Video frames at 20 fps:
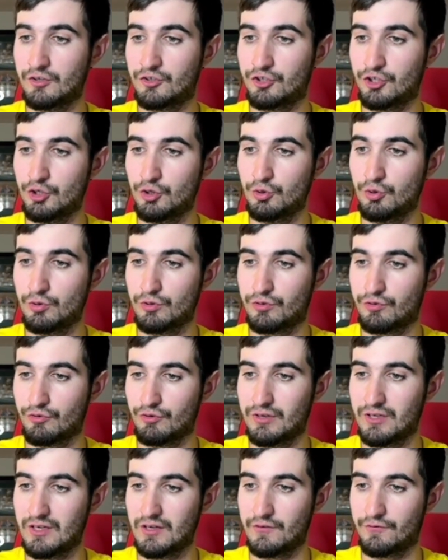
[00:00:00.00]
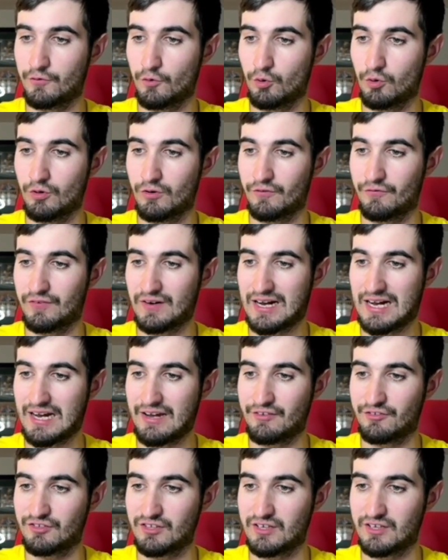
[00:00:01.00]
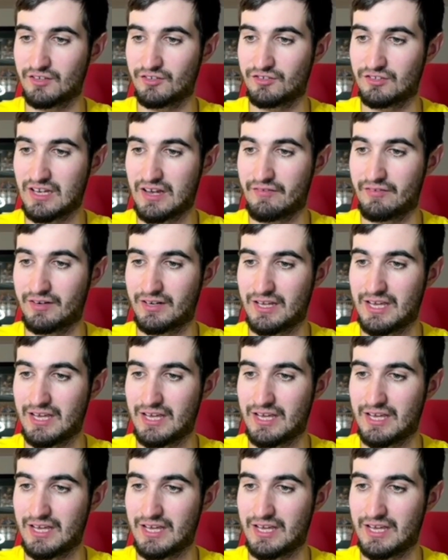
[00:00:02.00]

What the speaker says: 2, 3, 4, 5, 6, 7,